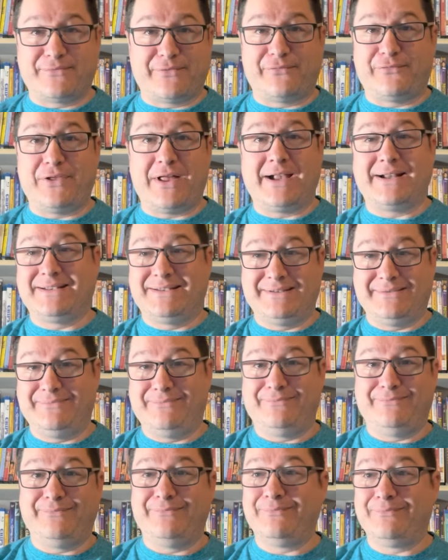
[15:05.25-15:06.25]
reflect
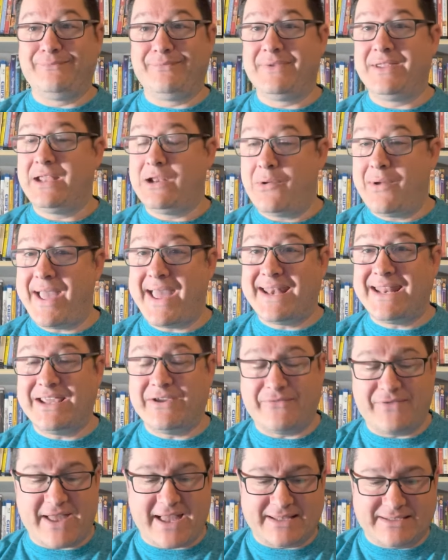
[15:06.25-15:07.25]
you know any
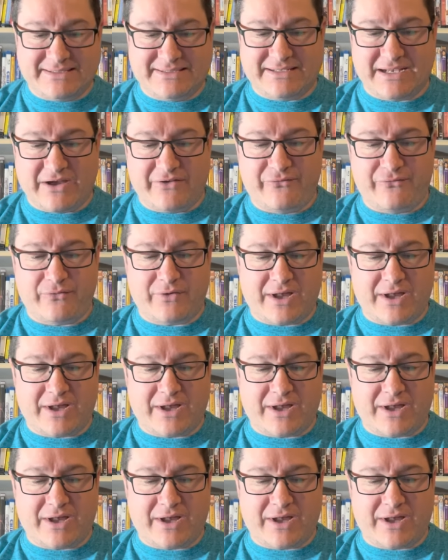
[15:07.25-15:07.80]
of that stuff.